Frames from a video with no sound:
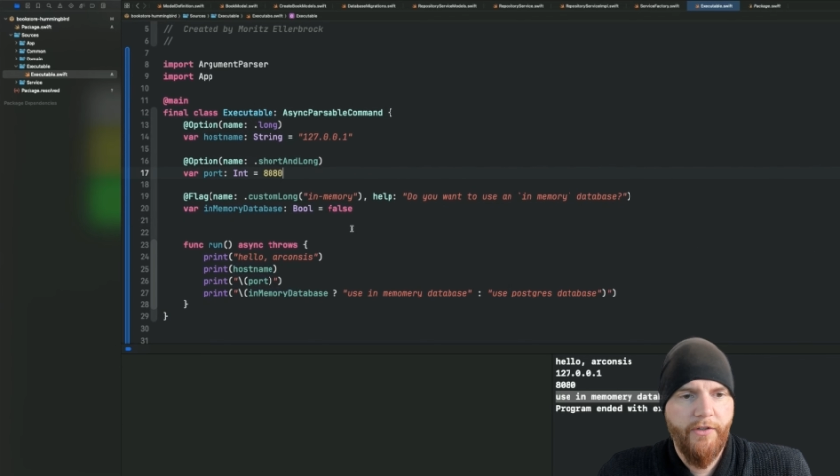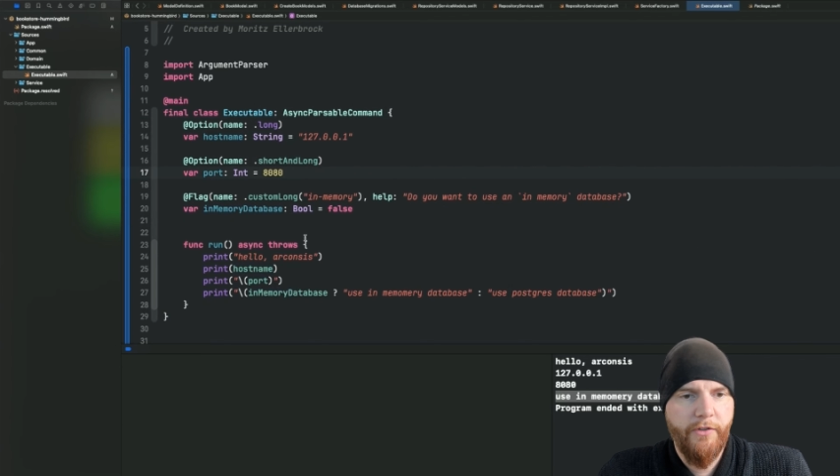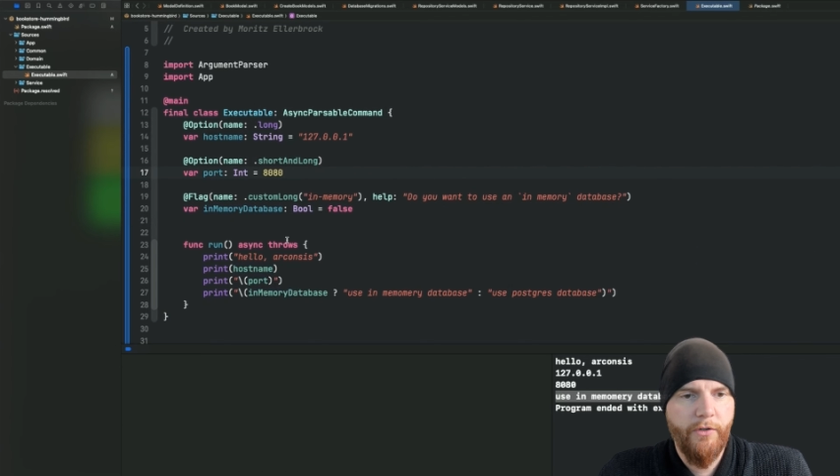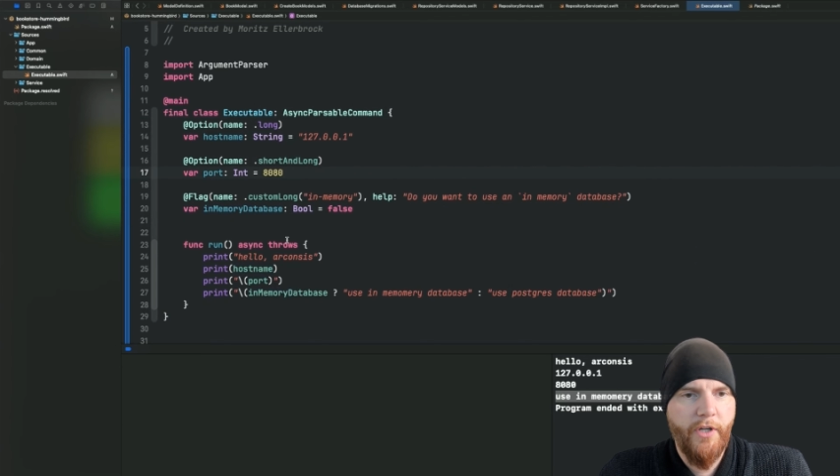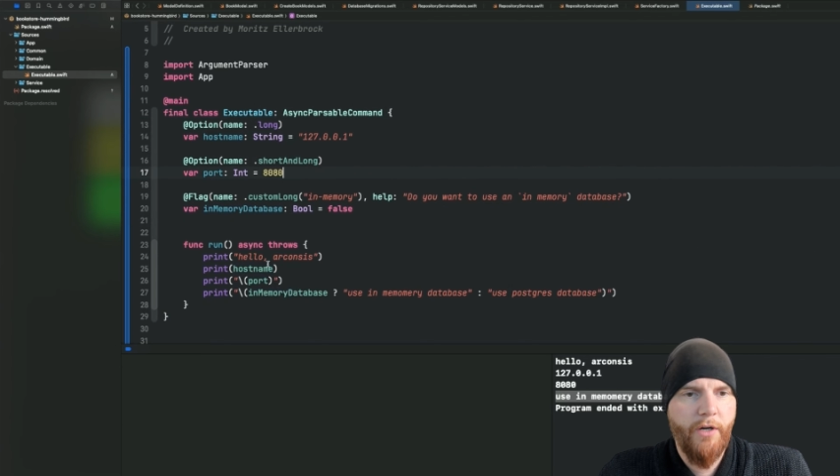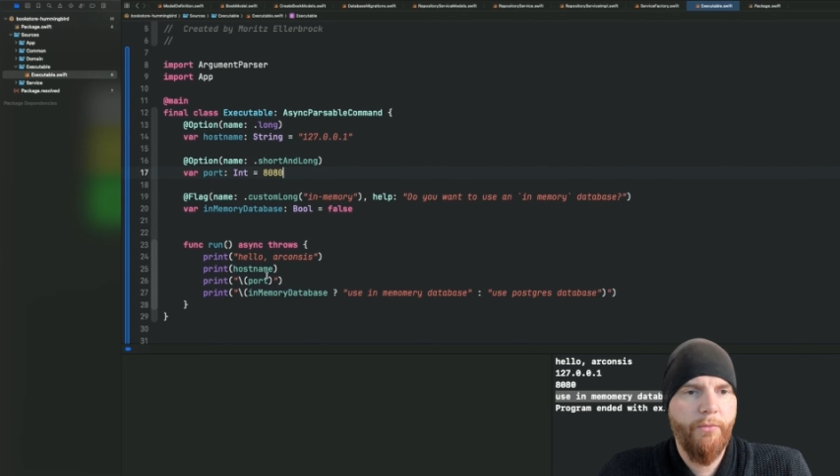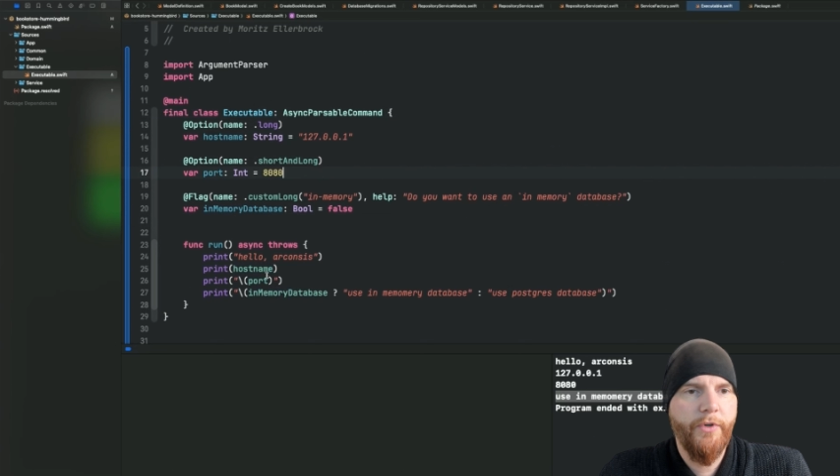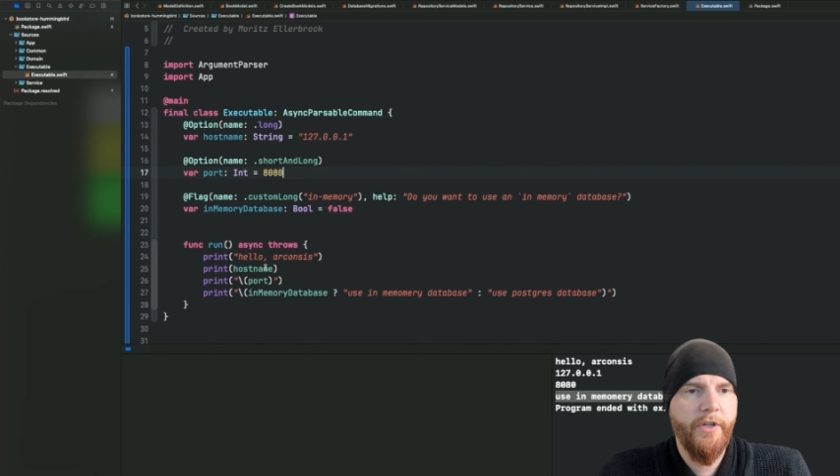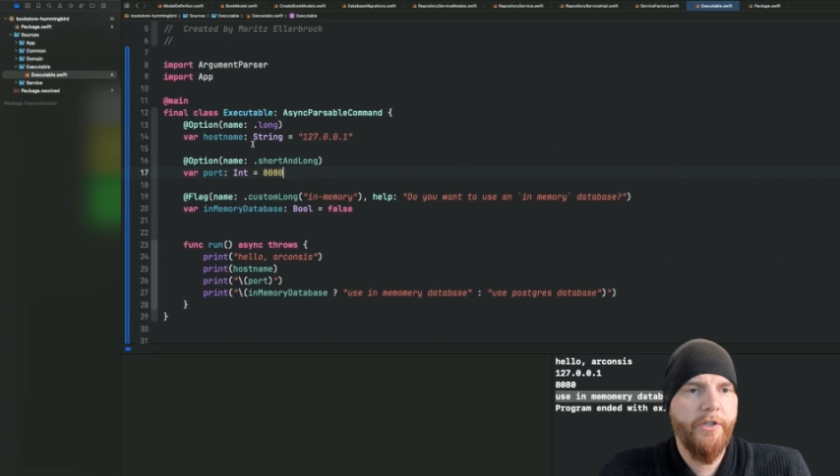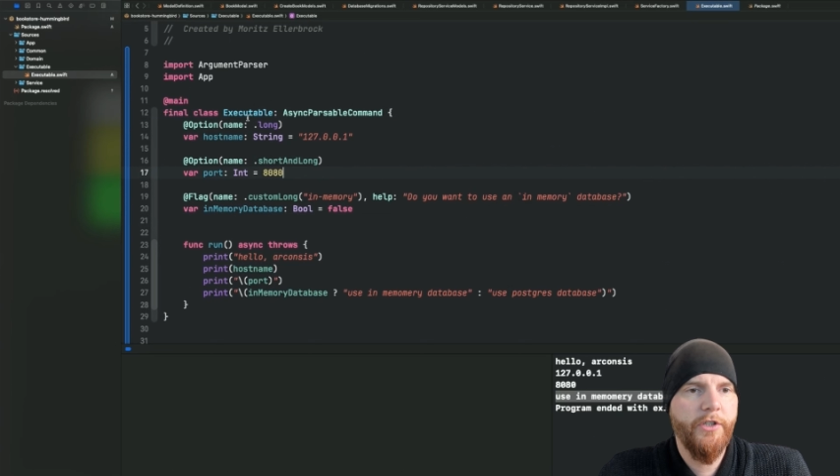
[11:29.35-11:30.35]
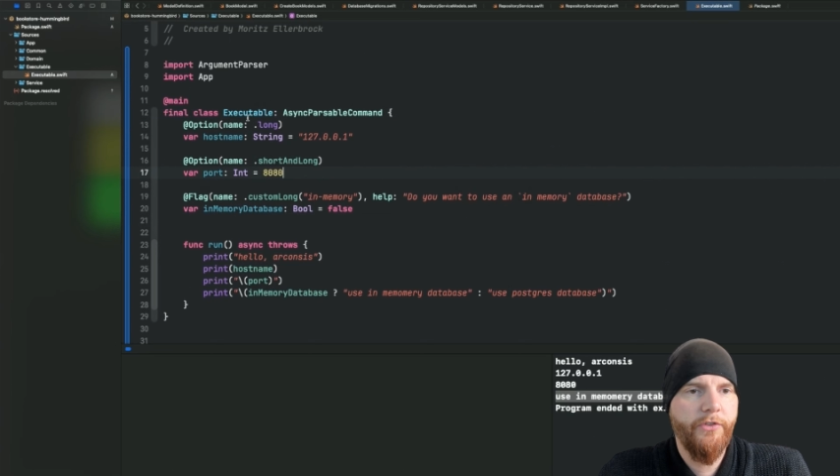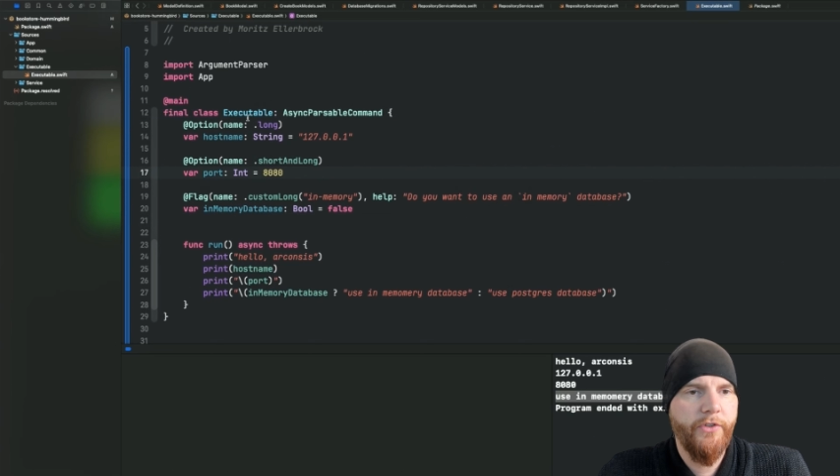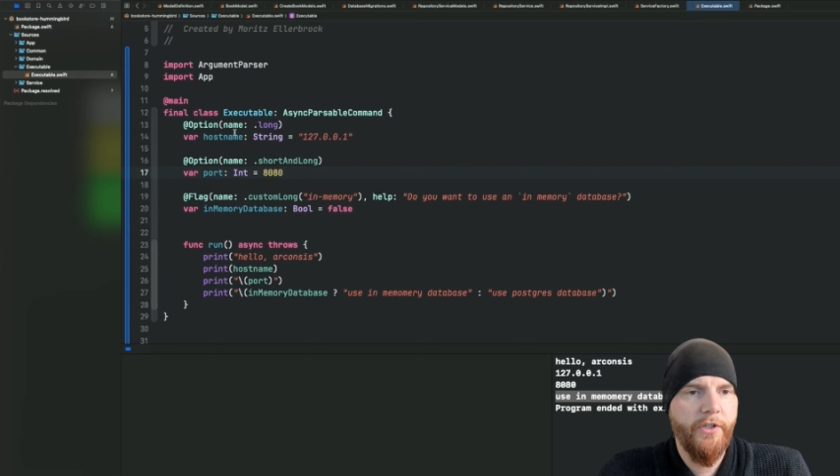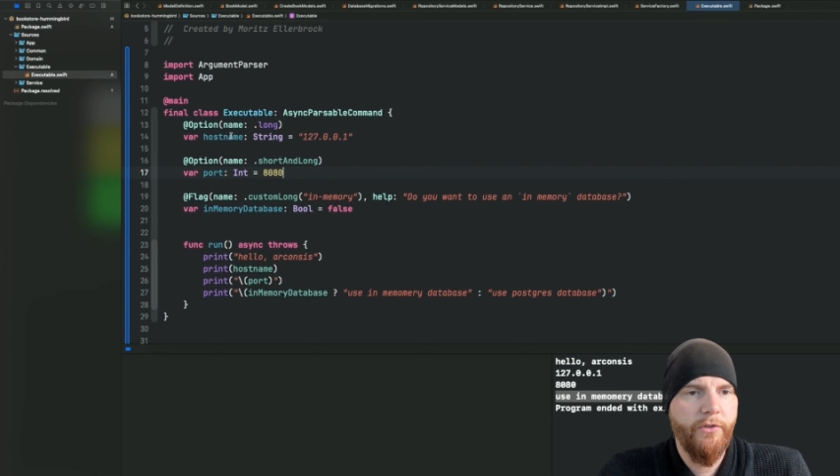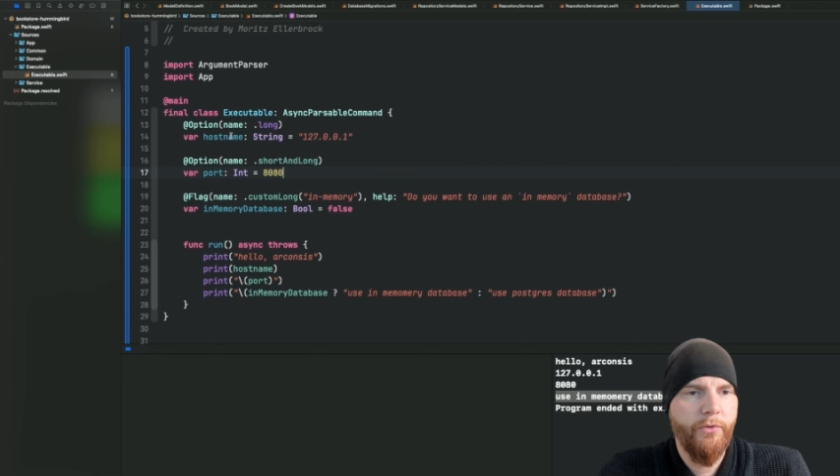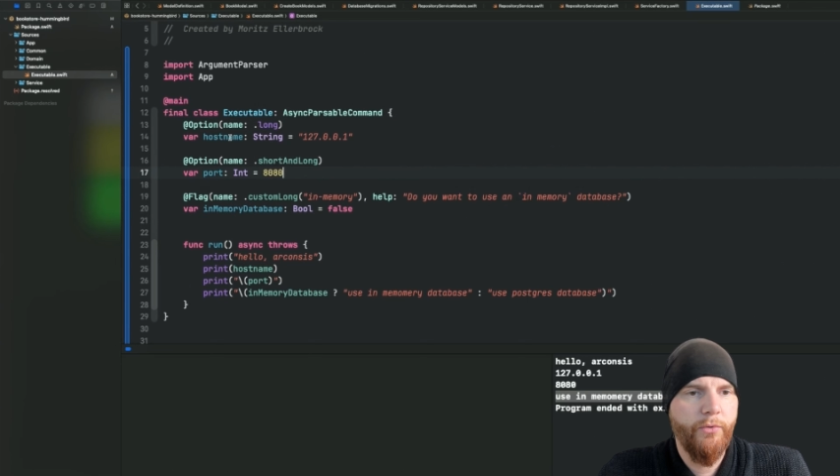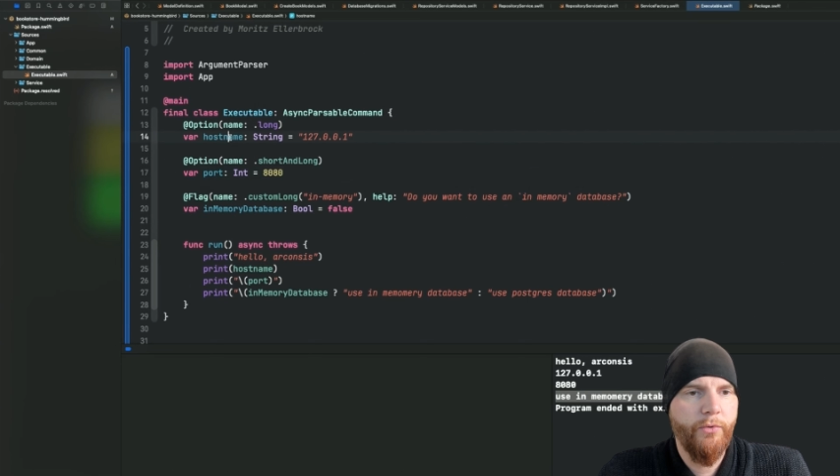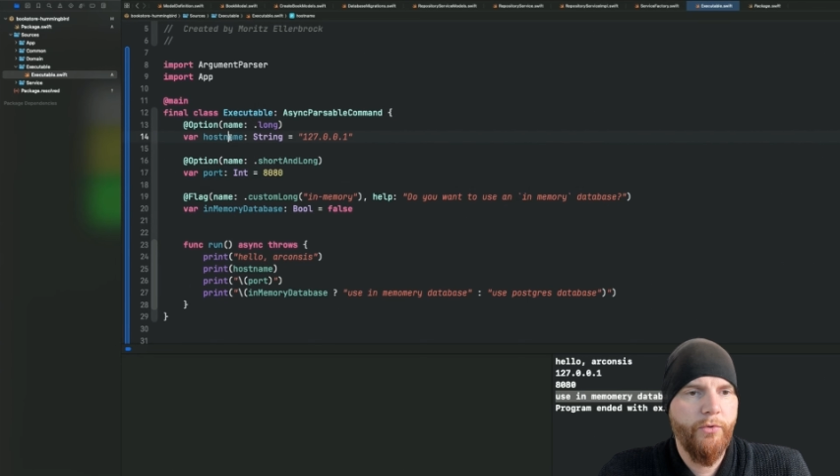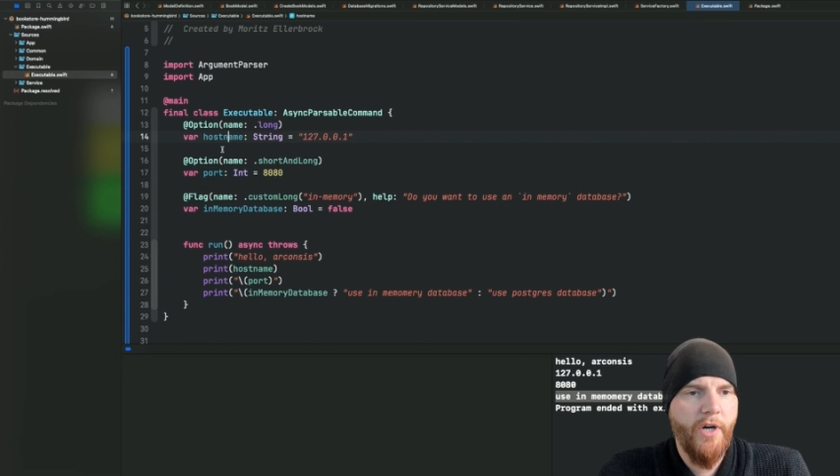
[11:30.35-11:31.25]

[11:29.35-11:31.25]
So now we just need to